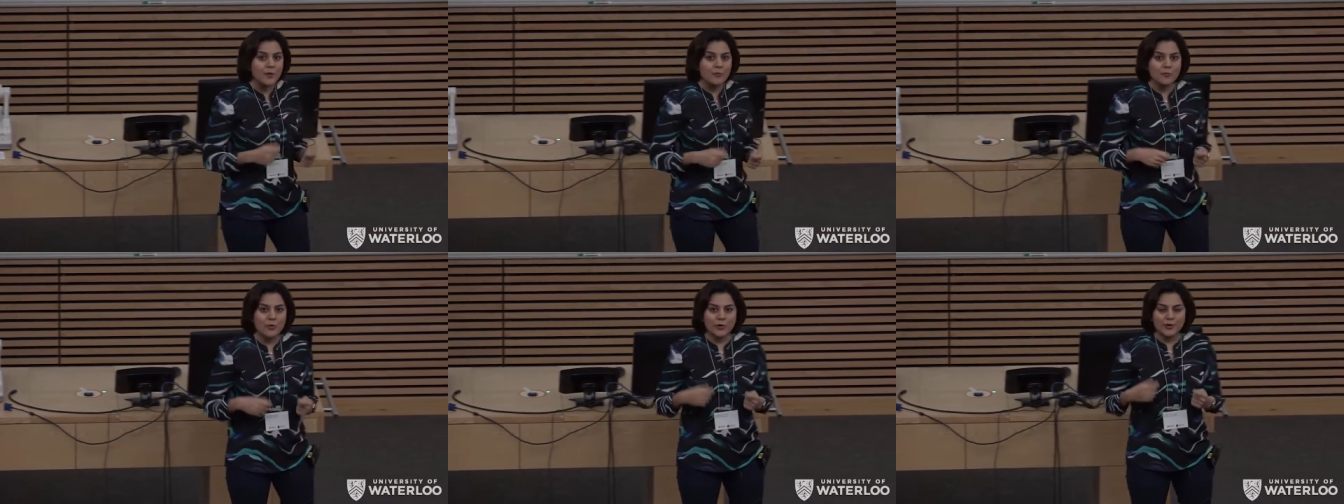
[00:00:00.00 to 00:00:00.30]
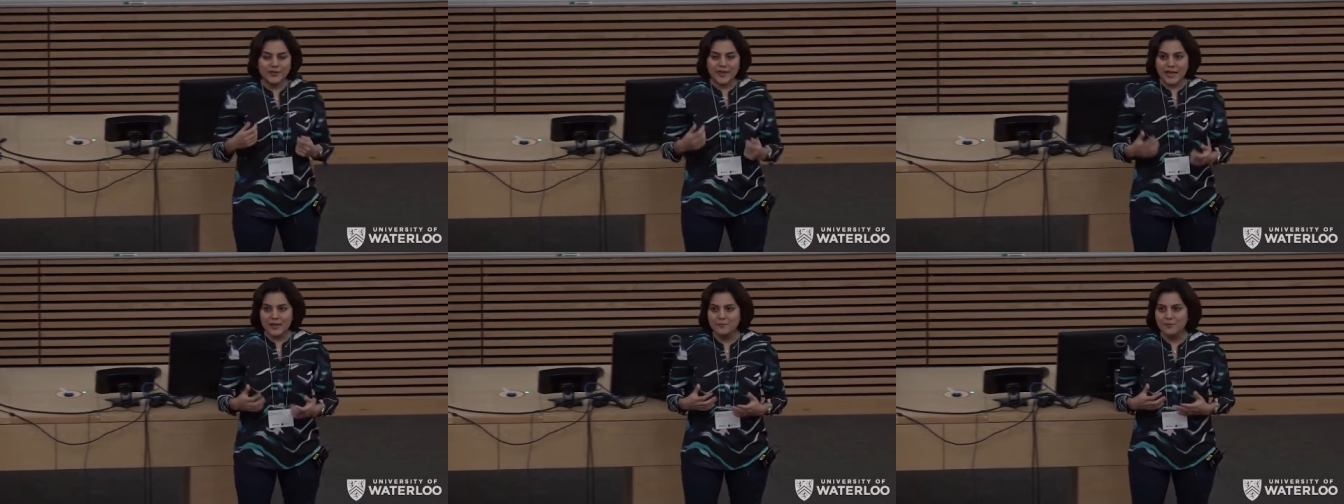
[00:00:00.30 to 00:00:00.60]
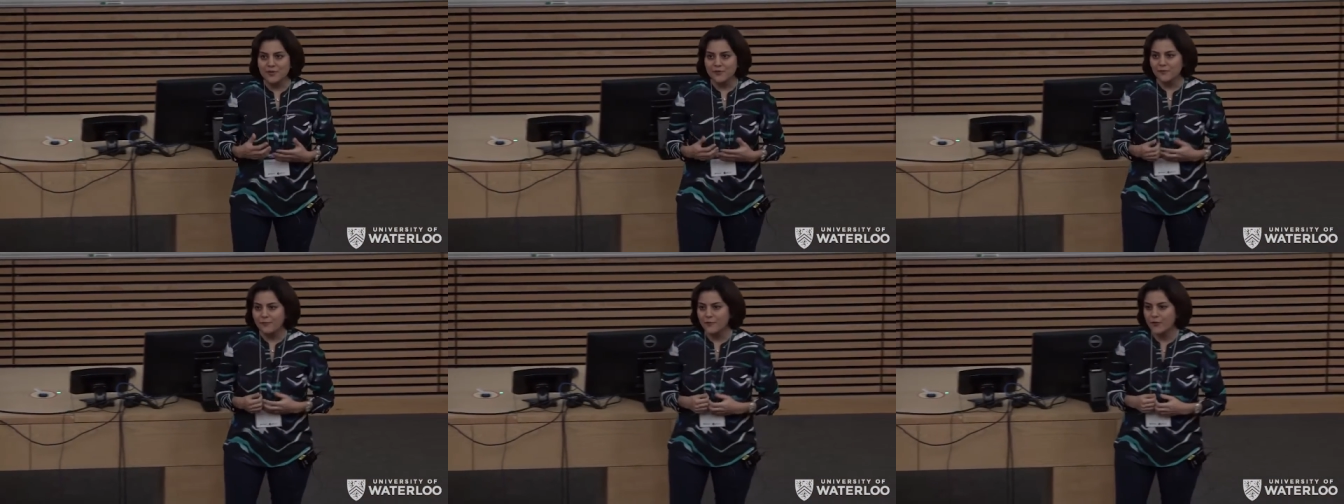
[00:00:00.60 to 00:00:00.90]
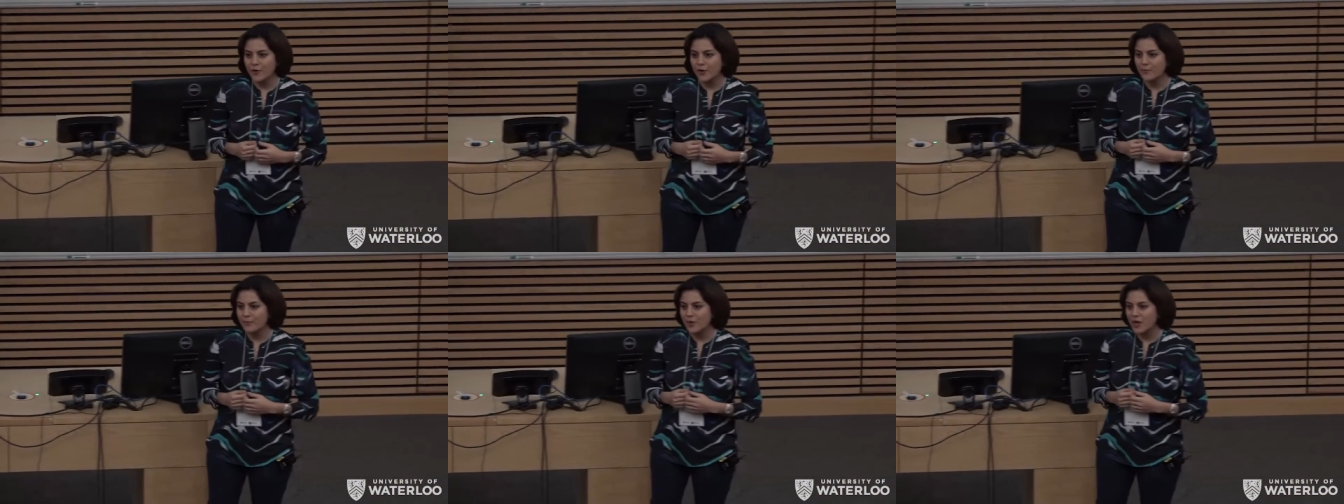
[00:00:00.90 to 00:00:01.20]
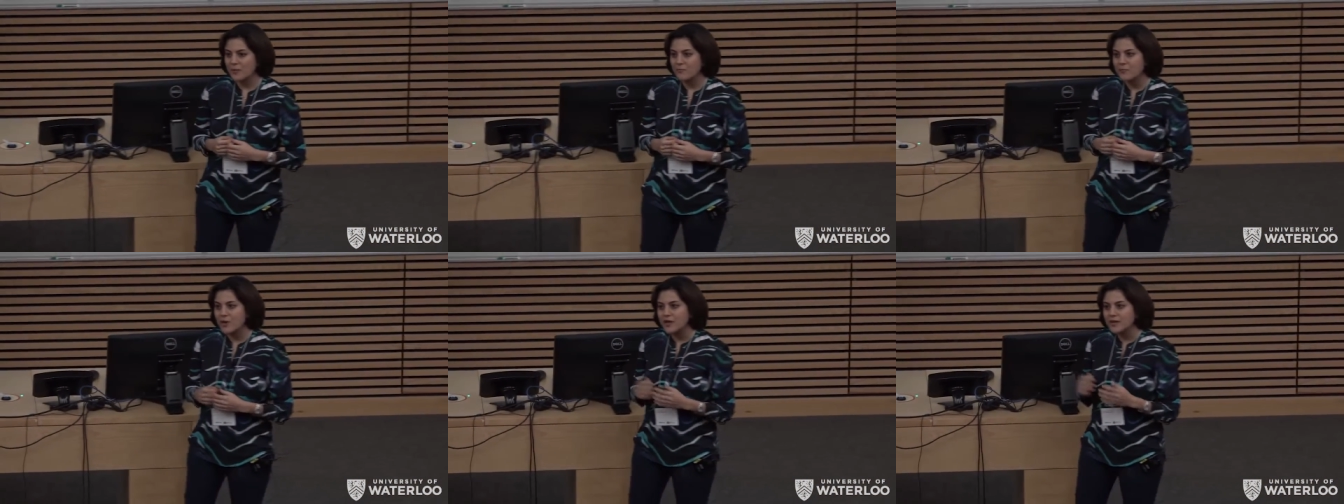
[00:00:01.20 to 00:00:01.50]
more than before
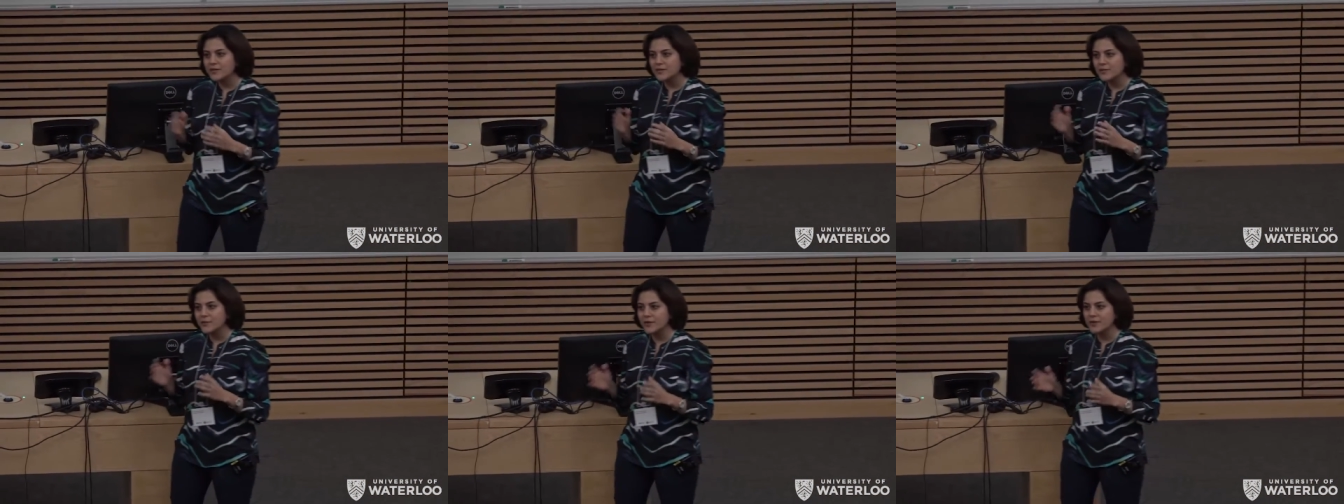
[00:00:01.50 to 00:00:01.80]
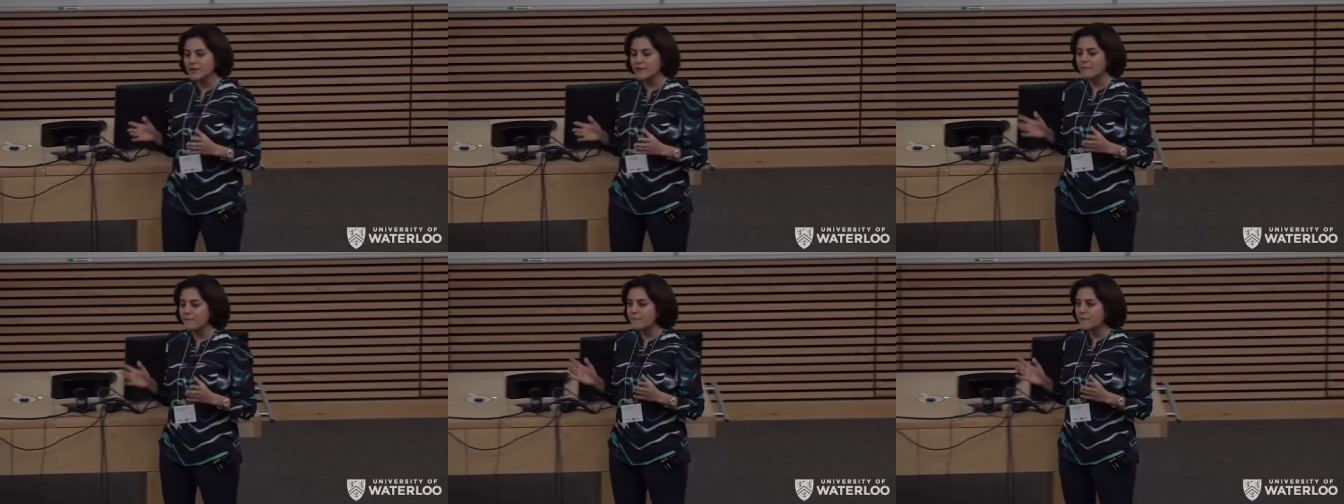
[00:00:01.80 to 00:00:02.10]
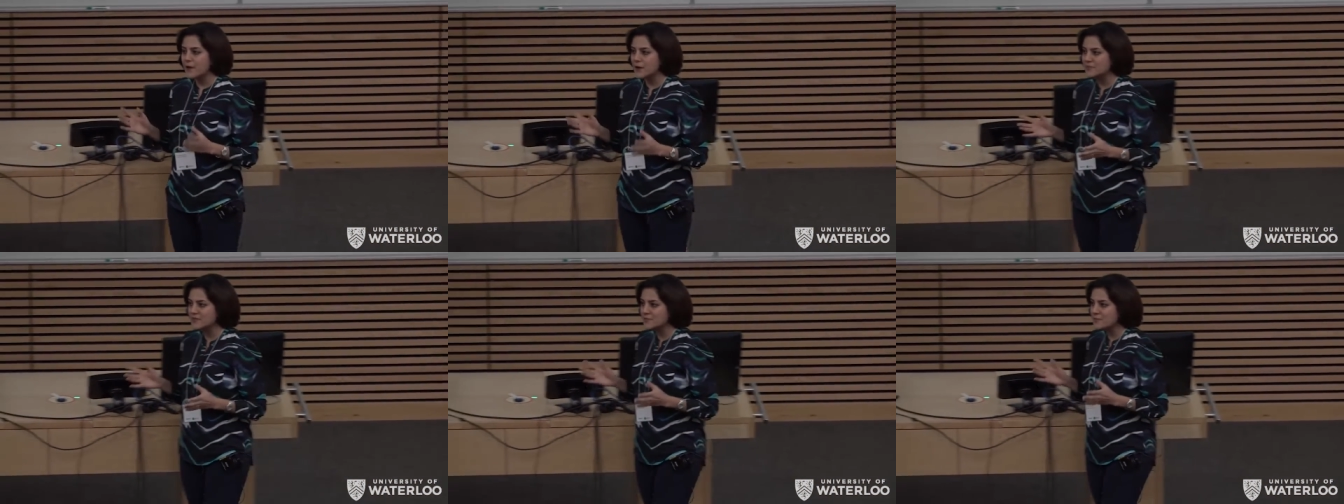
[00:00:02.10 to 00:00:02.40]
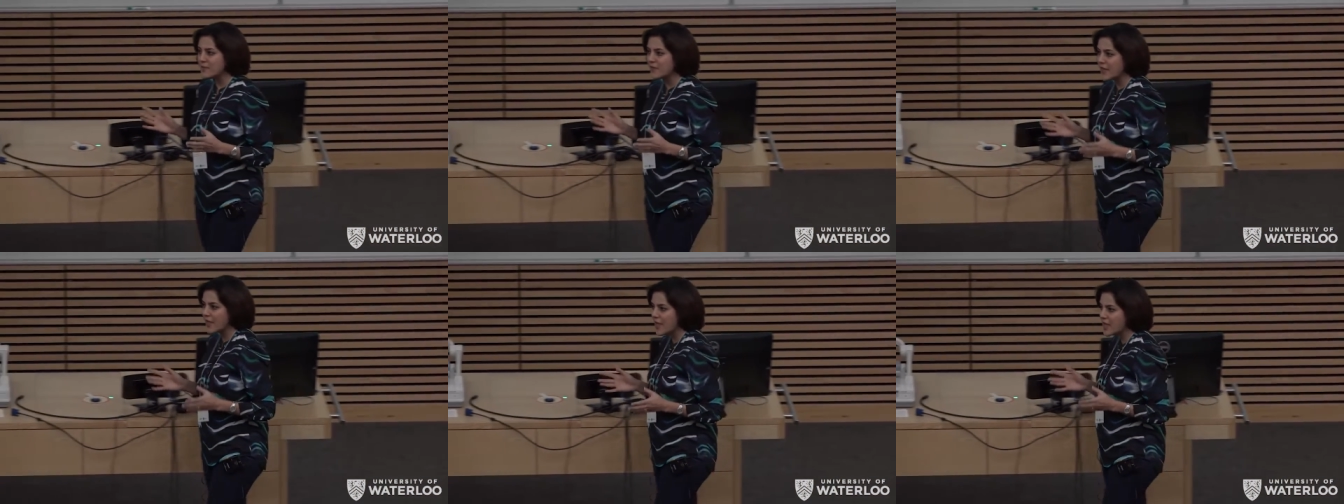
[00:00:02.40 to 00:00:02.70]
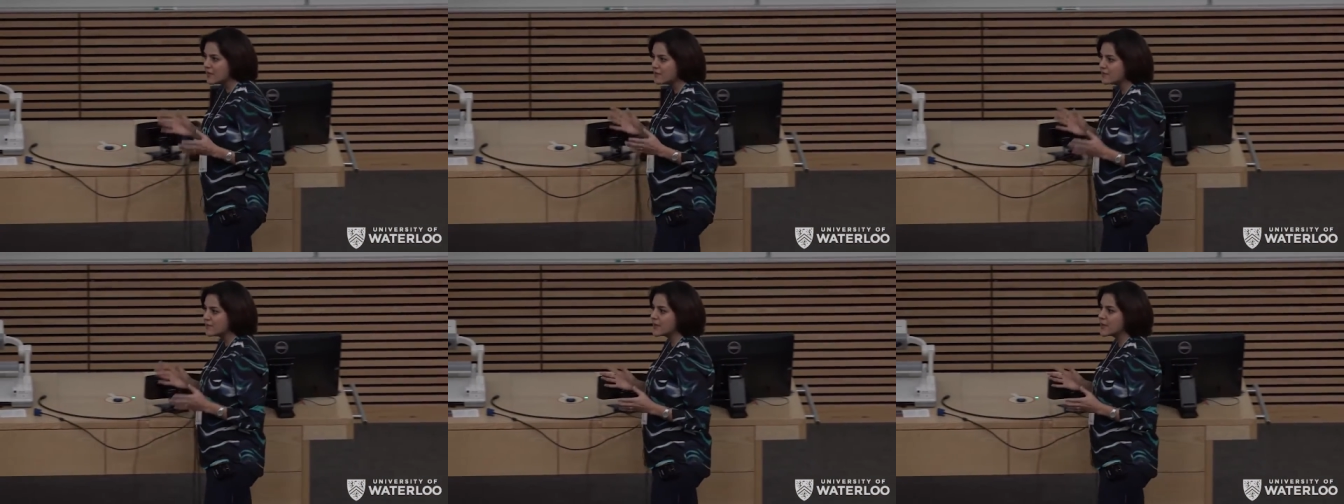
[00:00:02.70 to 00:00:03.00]
by monitoring the firm's
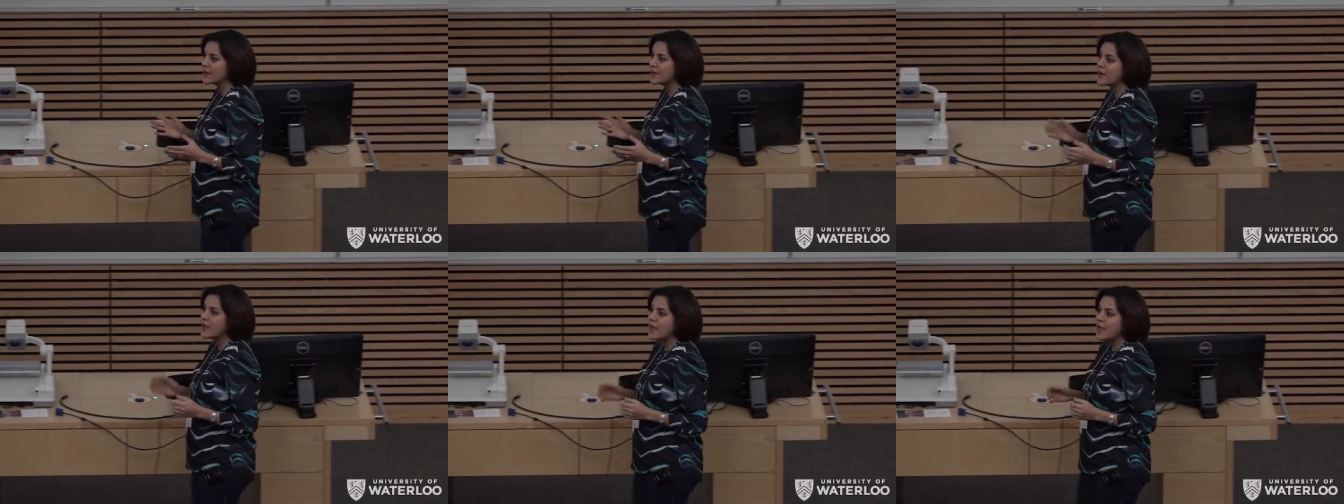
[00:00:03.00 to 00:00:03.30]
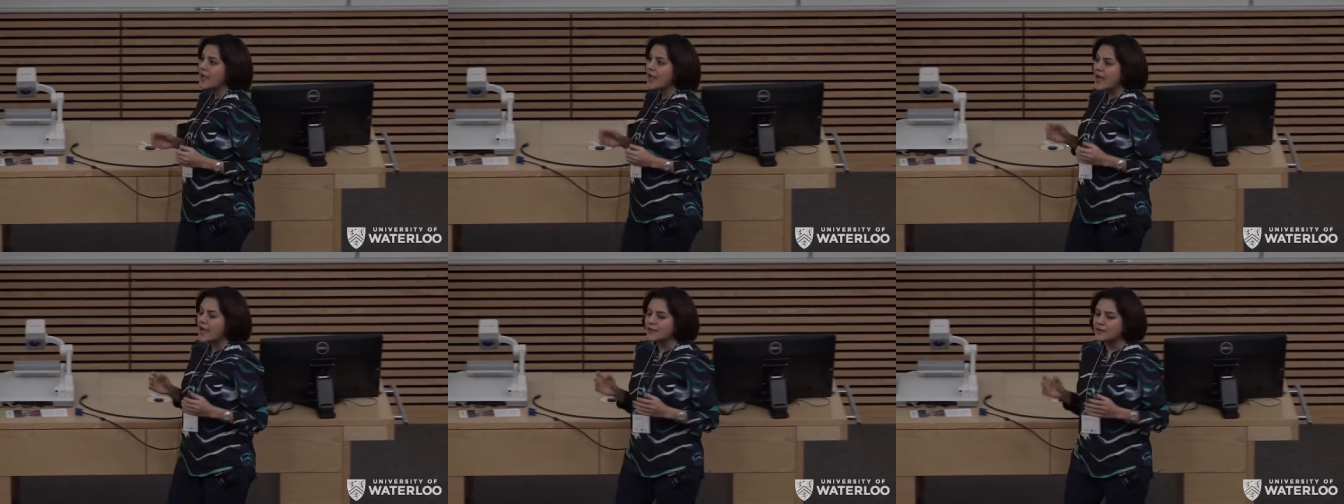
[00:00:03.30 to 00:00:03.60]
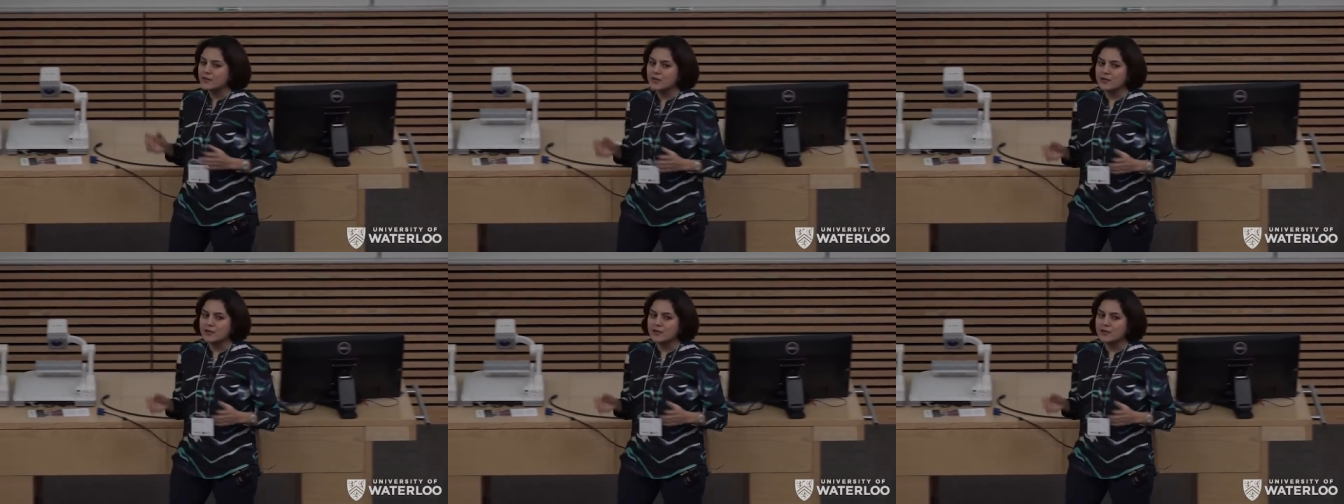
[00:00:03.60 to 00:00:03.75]
behavior and